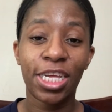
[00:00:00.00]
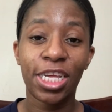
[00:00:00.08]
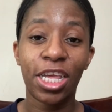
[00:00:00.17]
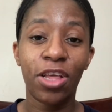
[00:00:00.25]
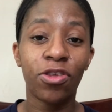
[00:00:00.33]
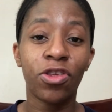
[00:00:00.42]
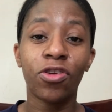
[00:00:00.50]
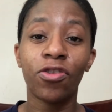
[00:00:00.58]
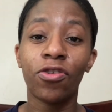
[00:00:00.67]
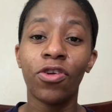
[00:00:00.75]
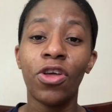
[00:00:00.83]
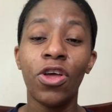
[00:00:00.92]
He'll
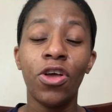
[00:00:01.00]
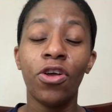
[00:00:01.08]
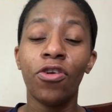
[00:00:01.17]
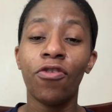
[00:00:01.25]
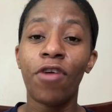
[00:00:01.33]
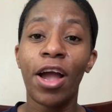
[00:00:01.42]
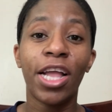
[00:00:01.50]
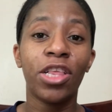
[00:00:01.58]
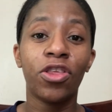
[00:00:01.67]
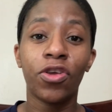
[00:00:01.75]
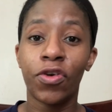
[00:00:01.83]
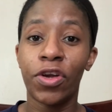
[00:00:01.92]
cry and
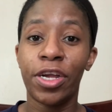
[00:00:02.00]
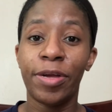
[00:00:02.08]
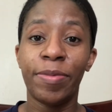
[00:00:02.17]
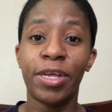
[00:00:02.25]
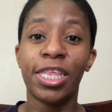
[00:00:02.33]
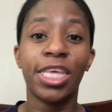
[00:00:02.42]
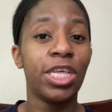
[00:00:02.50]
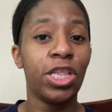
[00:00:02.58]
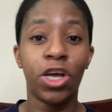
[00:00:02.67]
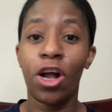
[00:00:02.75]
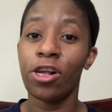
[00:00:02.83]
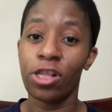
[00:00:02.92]
scream until the
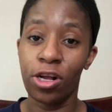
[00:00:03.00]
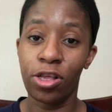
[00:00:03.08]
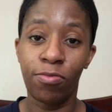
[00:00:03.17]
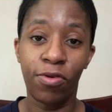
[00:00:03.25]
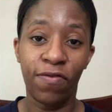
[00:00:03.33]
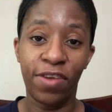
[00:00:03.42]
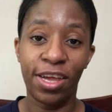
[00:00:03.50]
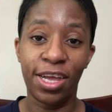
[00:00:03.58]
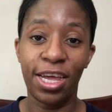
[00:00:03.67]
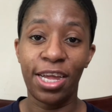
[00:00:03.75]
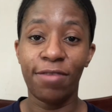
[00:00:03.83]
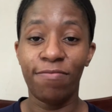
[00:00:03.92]
car starts moving
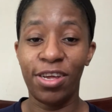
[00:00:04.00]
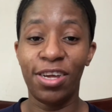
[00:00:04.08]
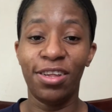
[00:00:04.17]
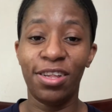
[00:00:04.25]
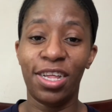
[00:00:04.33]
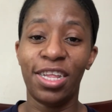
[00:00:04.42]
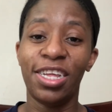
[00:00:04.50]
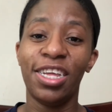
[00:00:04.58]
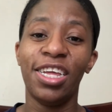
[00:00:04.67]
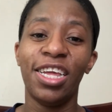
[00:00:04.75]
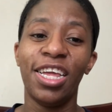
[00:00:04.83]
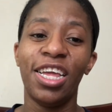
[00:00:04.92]
again.
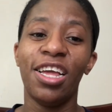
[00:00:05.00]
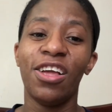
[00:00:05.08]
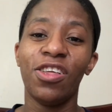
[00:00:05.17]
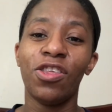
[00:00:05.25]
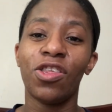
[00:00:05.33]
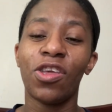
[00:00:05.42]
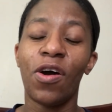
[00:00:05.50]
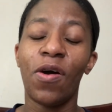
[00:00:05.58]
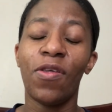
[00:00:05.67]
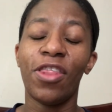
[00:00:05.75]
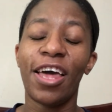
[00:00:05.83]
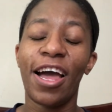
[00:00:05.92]

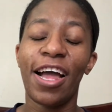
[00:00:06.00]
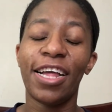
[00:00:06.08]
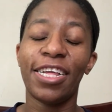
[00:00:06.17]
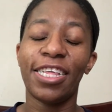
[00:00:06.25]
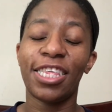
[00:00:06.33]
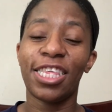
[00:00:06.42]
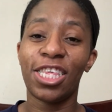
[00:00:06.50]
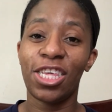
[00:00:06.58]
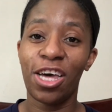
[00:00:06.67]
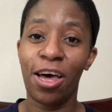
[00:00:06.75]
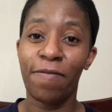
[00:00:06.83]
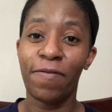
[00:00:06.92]
So that is
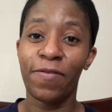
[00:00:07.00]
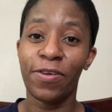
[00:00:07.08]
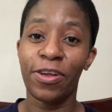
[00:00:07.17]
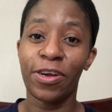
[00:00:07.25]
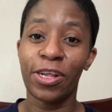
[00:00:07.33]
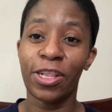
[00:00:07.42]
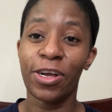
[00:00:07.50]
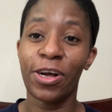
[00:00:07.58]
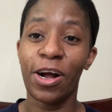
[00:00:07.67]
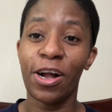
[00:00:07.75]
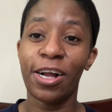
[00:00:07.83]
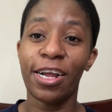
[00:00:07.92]
tough when you're in the
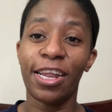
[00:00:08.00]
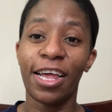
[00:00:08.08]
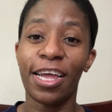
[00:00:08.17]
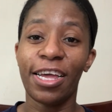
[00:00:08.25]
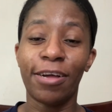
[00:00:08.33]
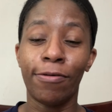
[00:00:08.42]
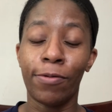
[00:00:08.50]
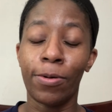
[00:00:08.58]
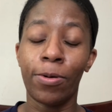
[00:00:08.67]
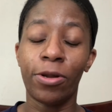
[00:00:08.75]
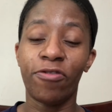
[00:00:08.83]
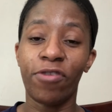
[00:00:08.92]
car and like we're
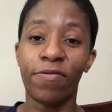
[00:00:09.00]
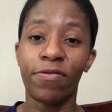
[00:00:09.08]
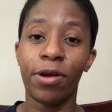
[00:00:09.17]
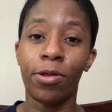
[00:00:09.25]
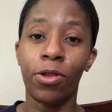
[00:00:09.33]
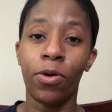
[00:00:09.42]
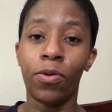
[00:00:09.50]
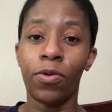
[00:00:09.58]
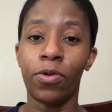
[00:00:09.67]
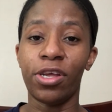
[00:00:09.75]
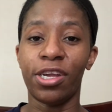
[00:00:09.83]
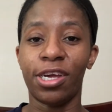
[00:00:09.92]
only driving around
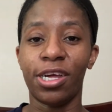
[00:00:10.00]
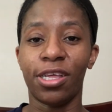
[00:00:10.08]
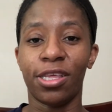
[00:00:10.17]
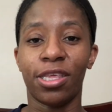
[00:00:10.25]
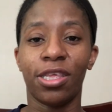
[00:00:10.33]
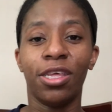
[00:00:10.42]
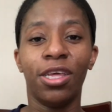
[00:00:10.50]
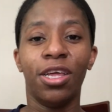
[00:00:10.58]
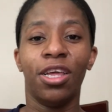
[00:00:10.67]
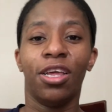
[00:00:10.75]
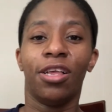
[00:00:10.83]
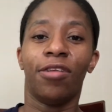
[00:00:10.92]
locally because
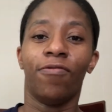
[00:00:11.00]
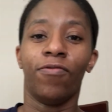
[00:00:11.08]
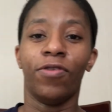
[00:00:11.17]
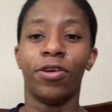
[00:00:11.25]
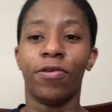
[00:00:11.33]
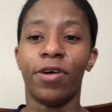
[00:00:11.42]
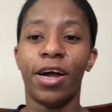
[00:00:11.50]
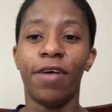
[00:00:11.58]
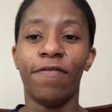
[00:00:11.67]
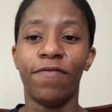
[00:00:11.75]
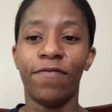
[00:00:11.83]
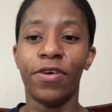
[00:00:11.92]
we don't
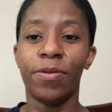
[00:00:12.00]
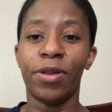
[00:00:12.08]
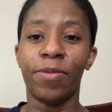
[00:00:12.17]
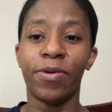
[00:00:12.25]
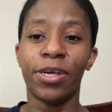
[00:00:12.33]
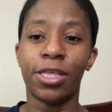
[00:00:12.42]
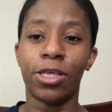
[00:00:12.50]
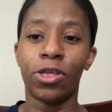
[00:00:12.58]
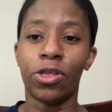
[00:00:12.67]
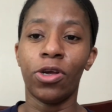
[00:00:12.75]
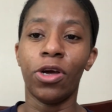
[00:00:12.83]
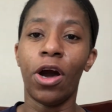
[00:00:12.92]
have very many places
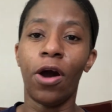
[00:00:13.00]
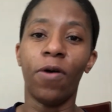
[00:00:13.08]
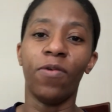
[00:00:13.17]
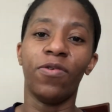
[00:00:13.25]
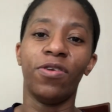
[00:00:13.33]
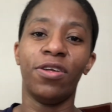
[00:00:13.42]
to go.